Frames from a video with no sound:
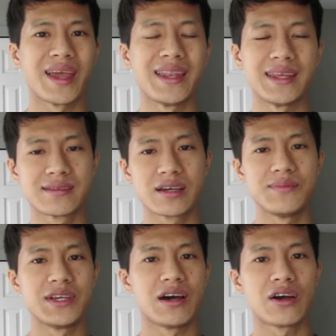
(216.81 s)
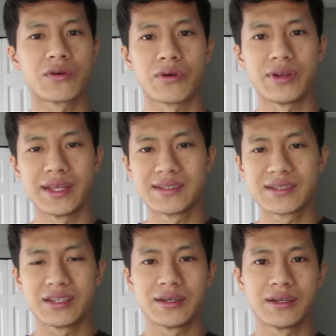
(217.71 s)
And it's going to be awkward. It's
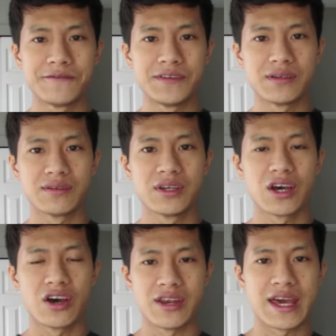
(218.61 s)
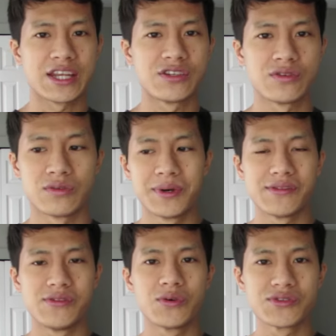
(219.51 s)
going to feel unnatural.
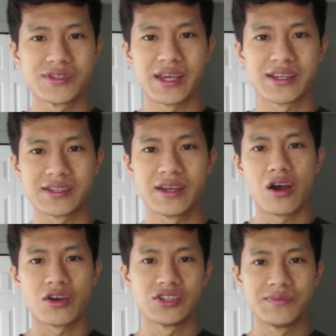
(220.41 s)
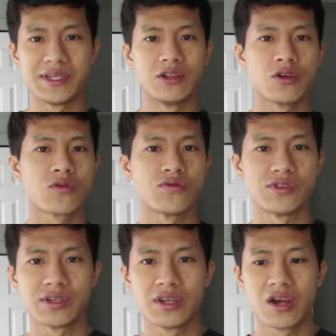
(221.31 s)
But those things are to be learned,